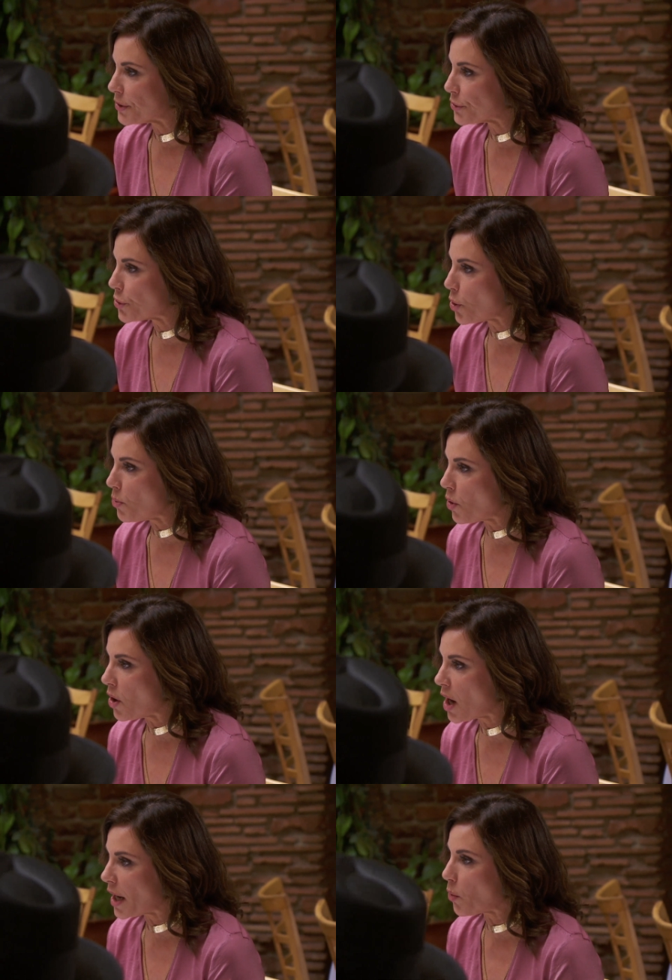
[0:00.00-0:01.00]
There's no more.
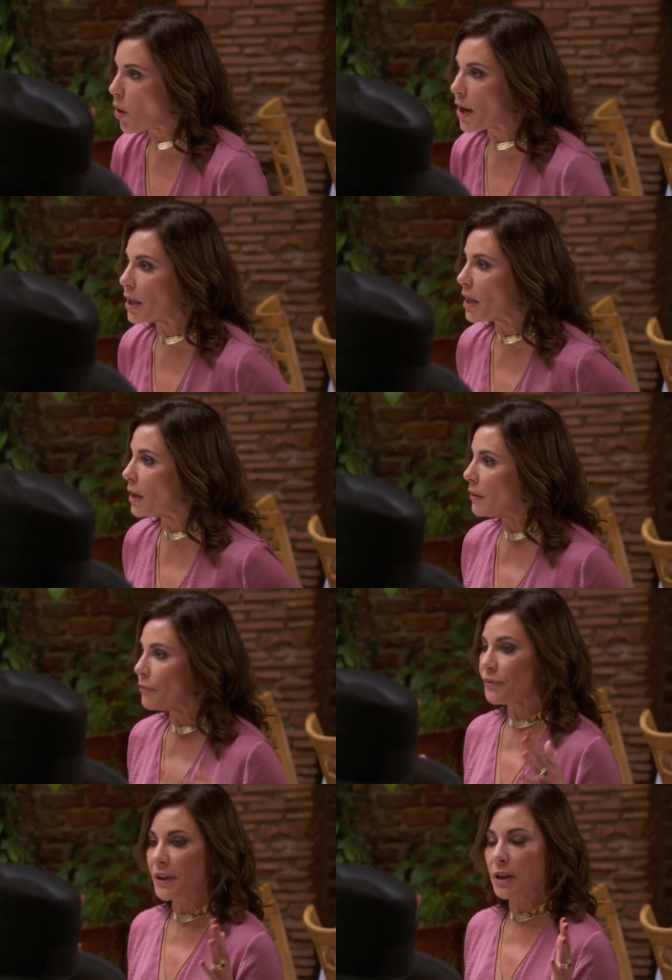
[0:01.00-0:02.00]
I don't want you to
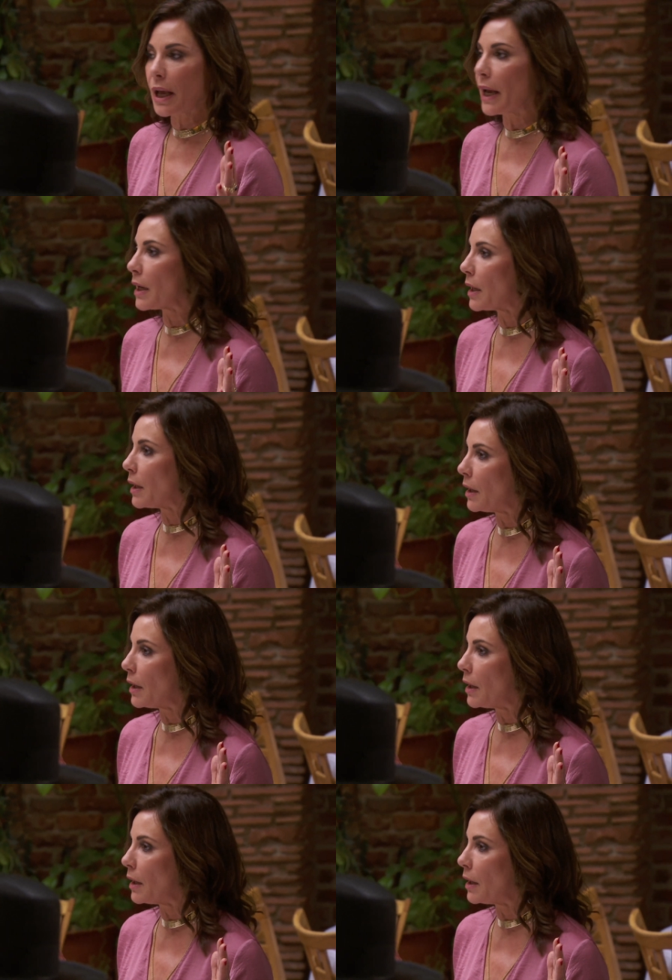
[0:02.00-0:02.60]
feel like